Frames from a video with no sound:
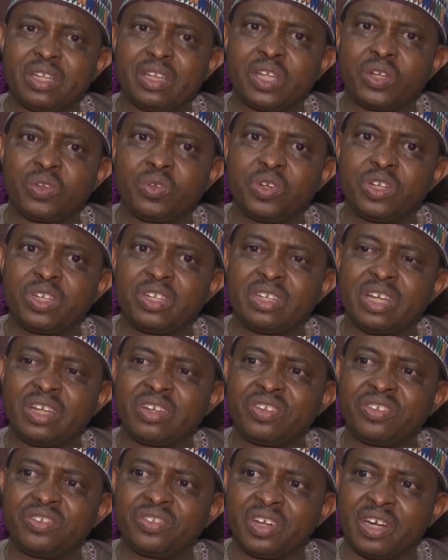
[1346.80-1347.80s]
in the twenty
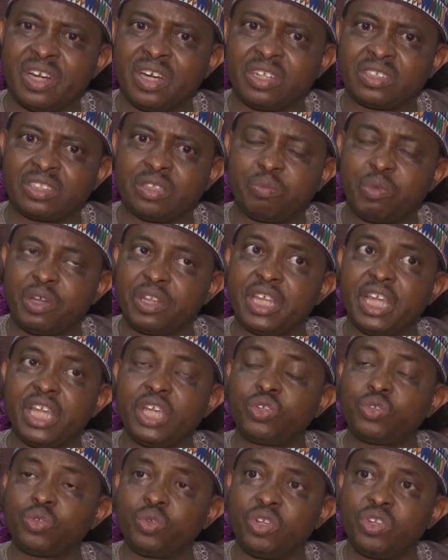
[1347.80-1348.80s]
nineteen general election. But the
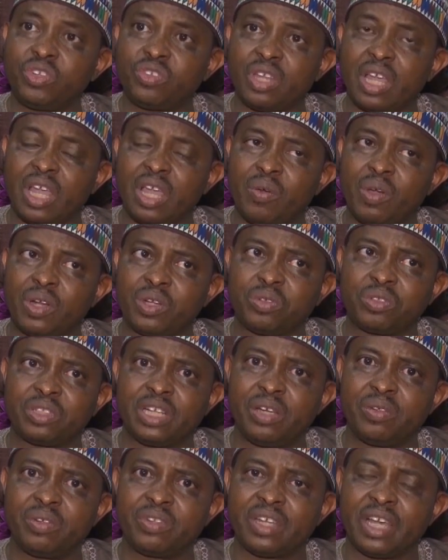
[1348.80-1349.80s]
issue is, I want to
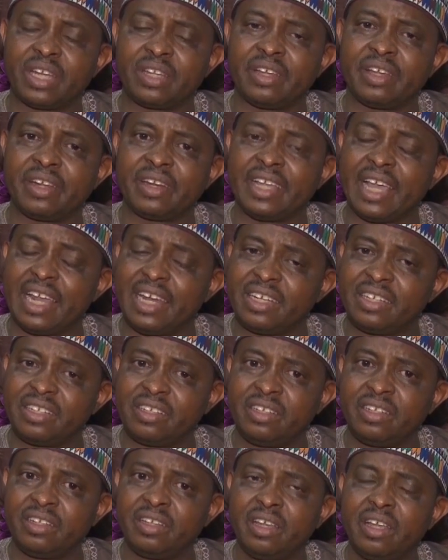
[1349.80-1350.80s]
tell you that in
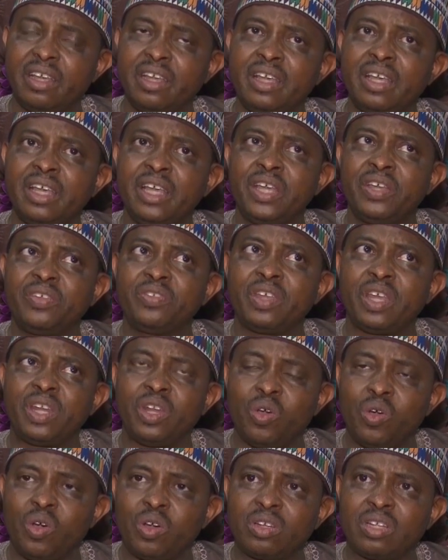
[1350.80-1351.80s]
reality, the
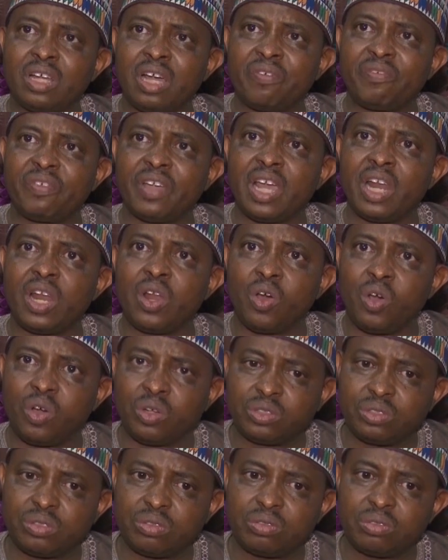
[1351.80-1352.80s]
north have a
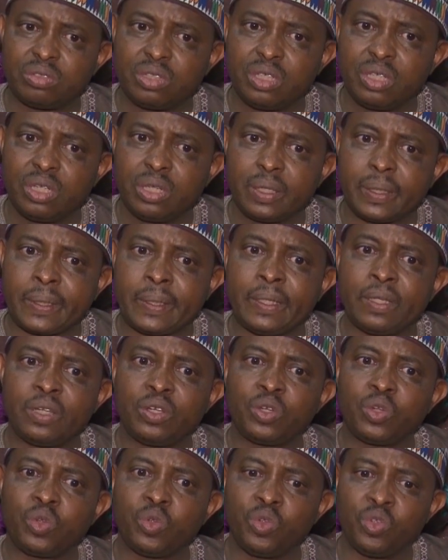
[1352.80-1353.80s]
lot
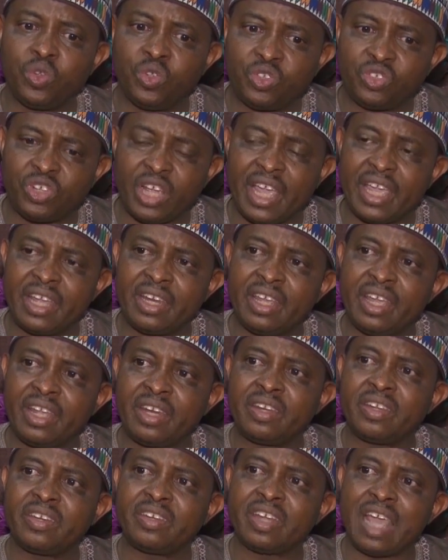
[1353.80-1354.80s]
to issue in,
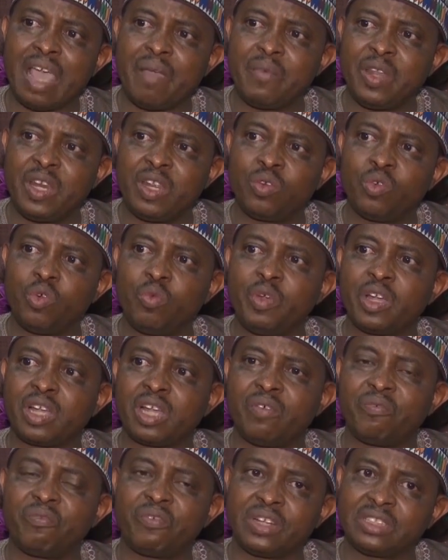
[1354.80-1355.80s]
in determining who
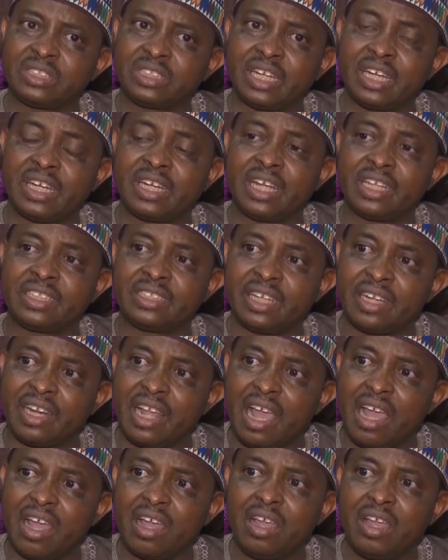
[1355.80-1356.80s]
becomes president in
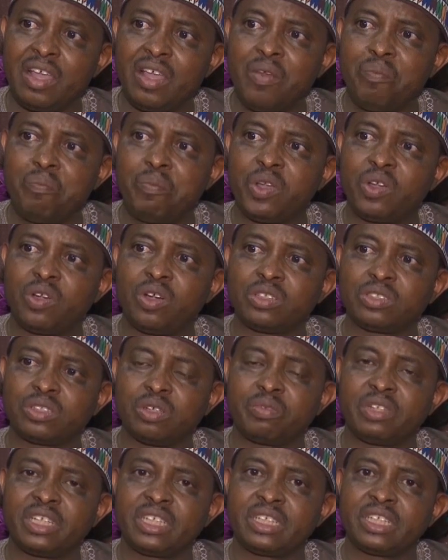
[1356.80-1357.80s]
Nigeria because
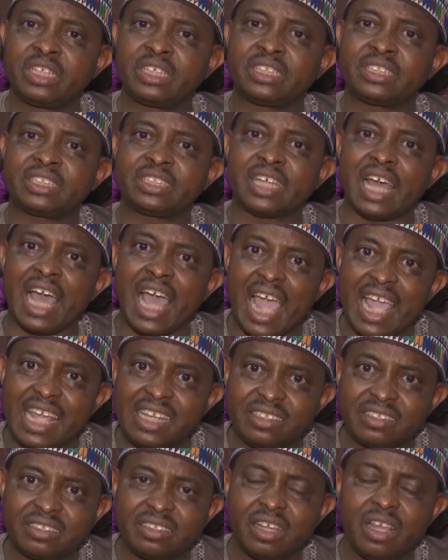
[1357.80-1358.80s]
Absolutely. of the, its
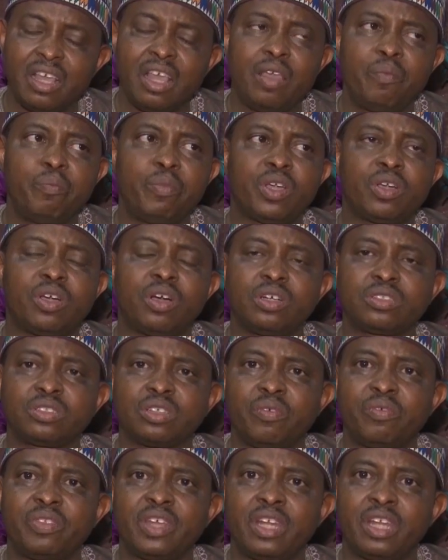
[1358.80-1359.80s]
size,
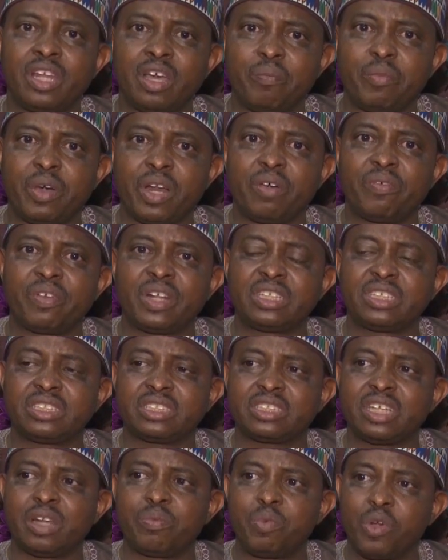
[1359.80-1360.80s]
because of the number of
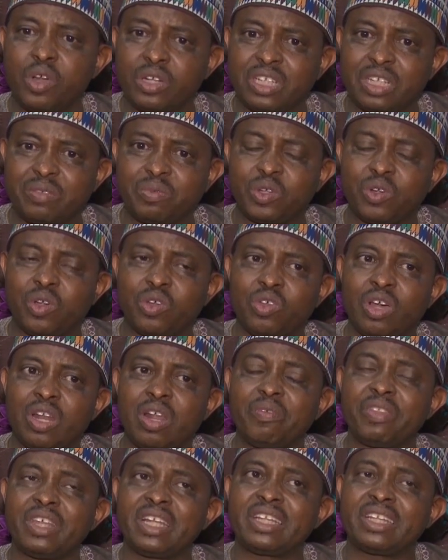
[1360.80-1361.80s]
registered voters, because
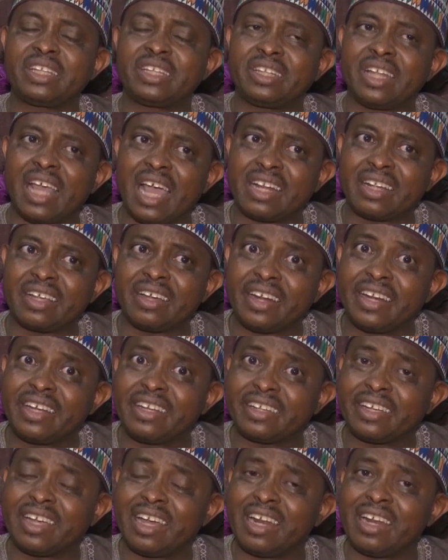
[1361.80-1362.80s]
one of the third
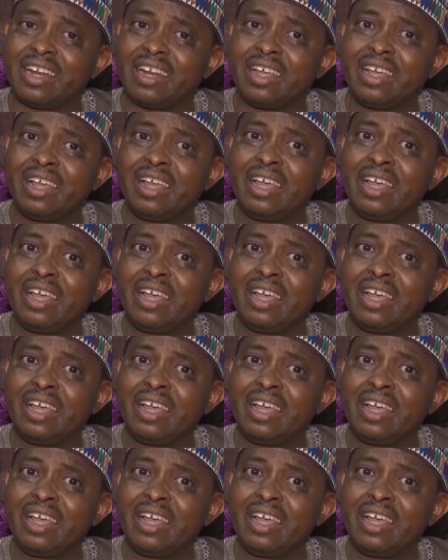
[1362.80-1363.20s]
critical